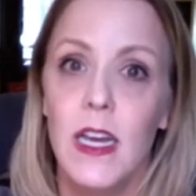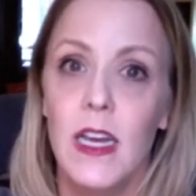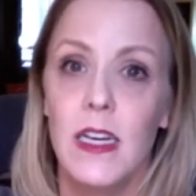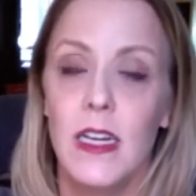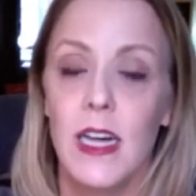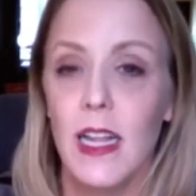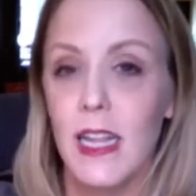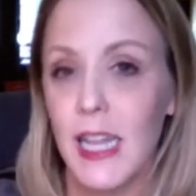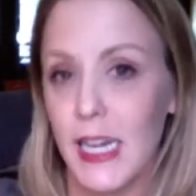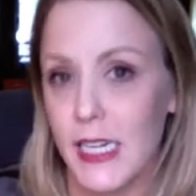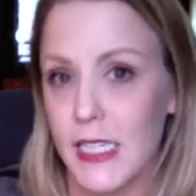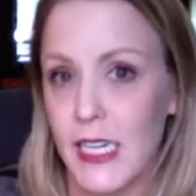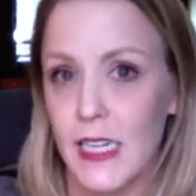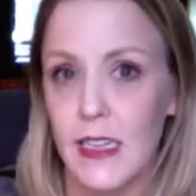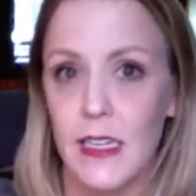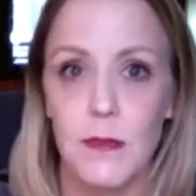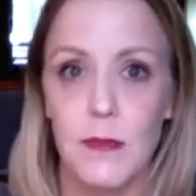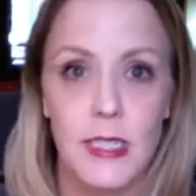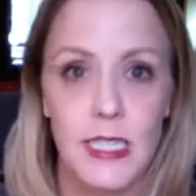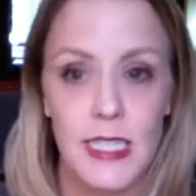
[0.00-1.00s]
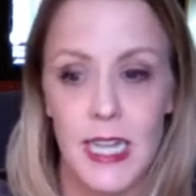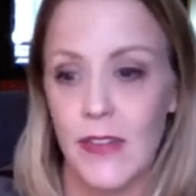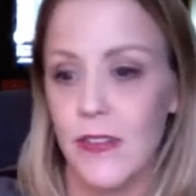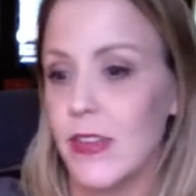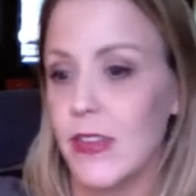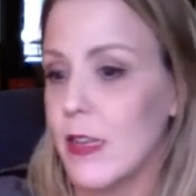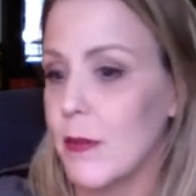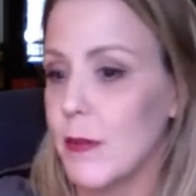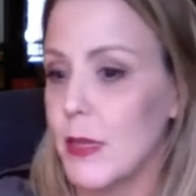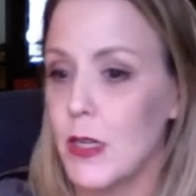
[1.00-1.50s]
collecting them, saving
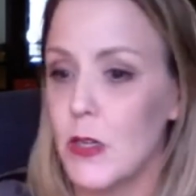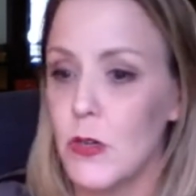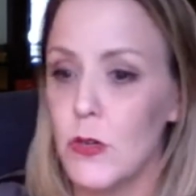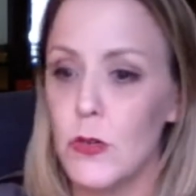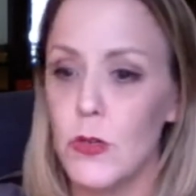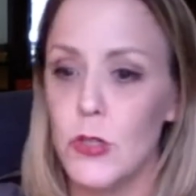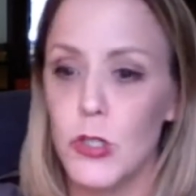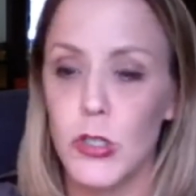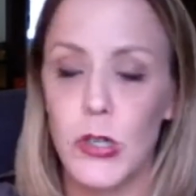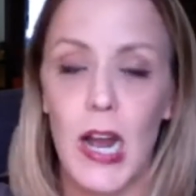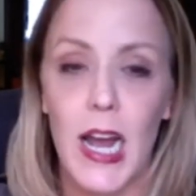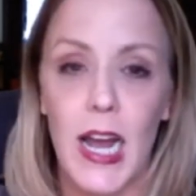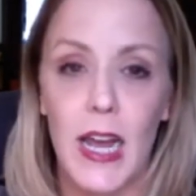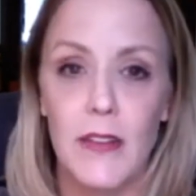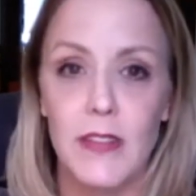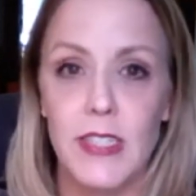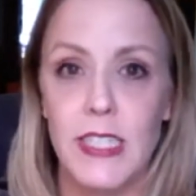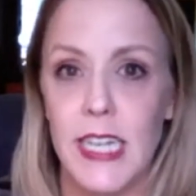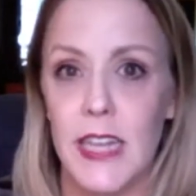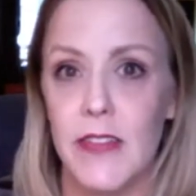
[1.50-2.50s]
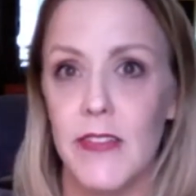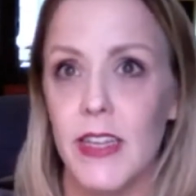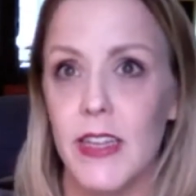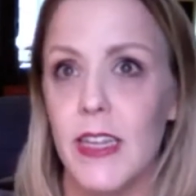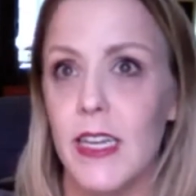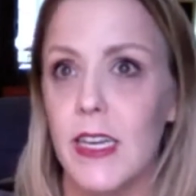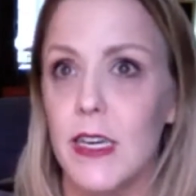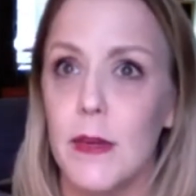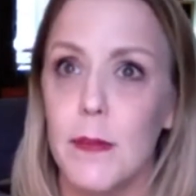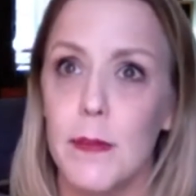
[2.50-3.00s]
them in Google Drive, saving
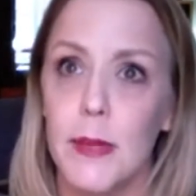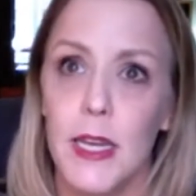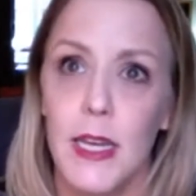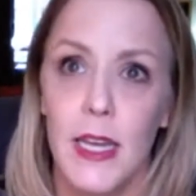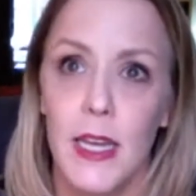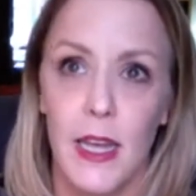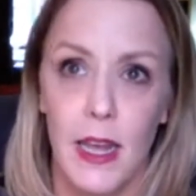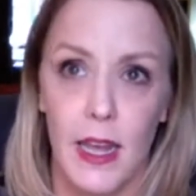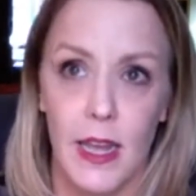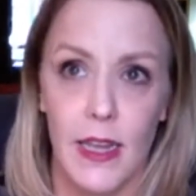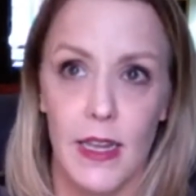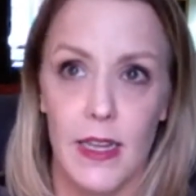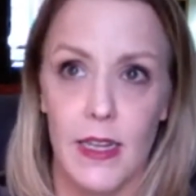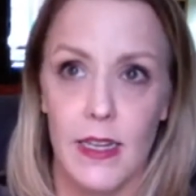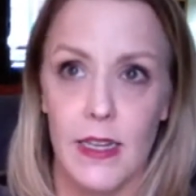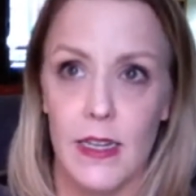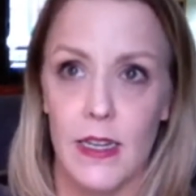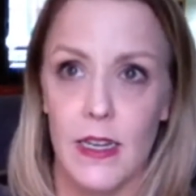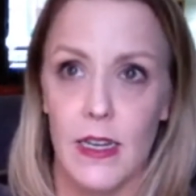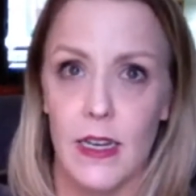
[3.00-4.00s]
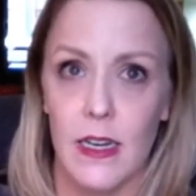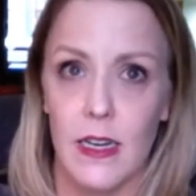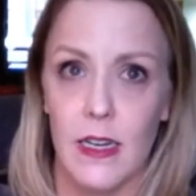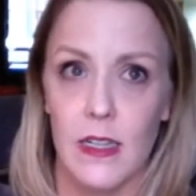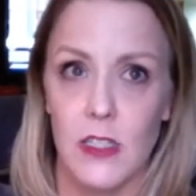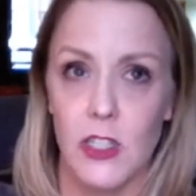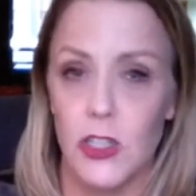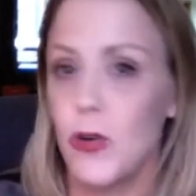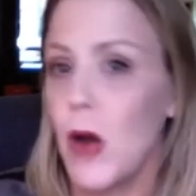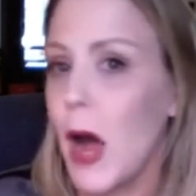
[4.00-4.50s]
them in
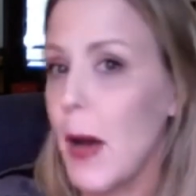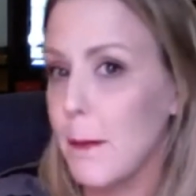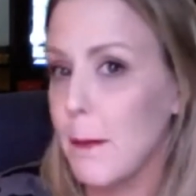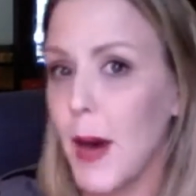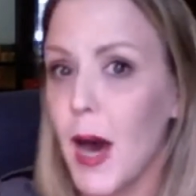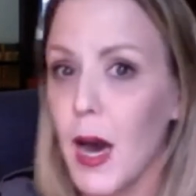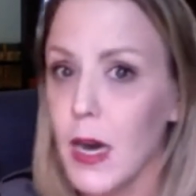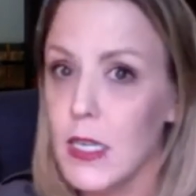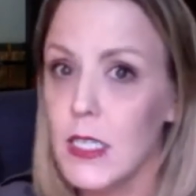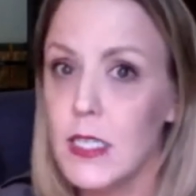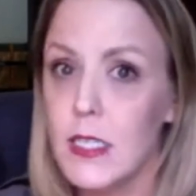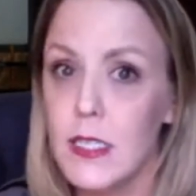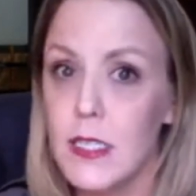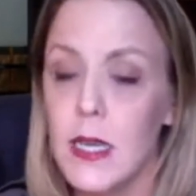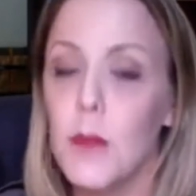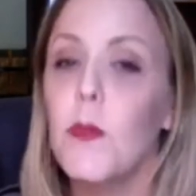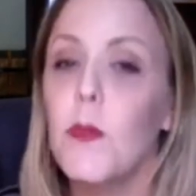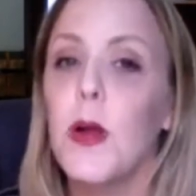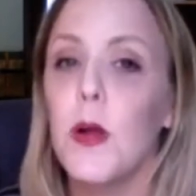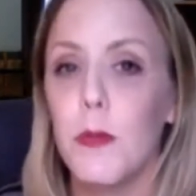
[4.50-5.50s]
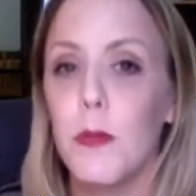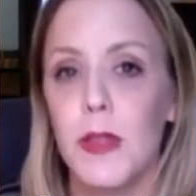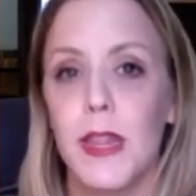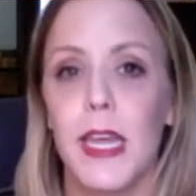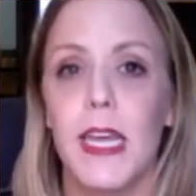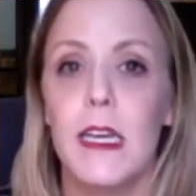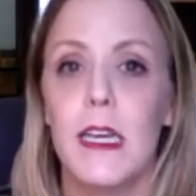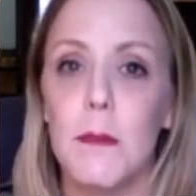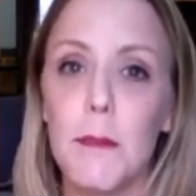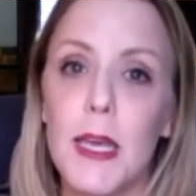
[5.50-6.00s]
Dropbox, somewhere where they
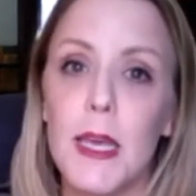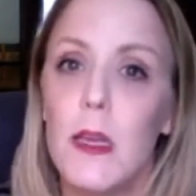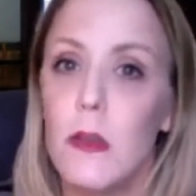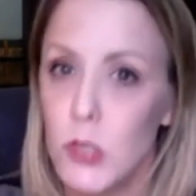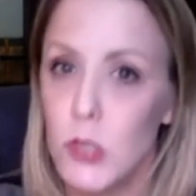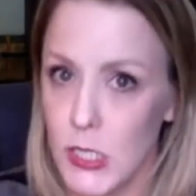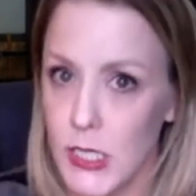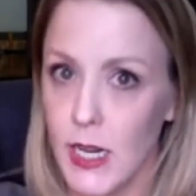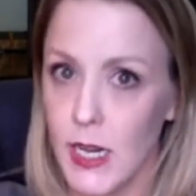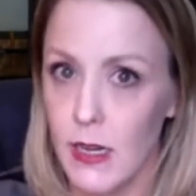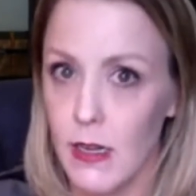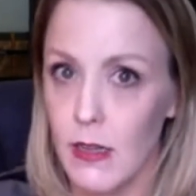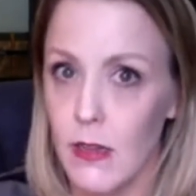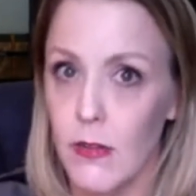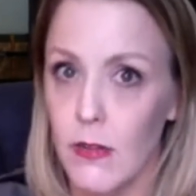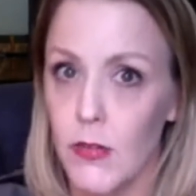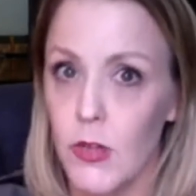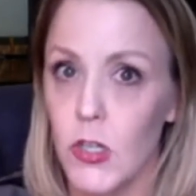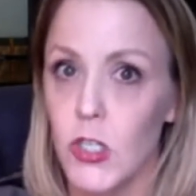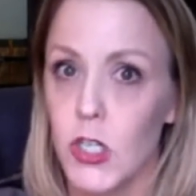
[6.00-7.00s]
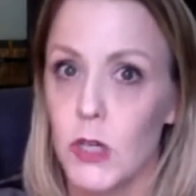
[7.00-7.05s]
can be used again in the future.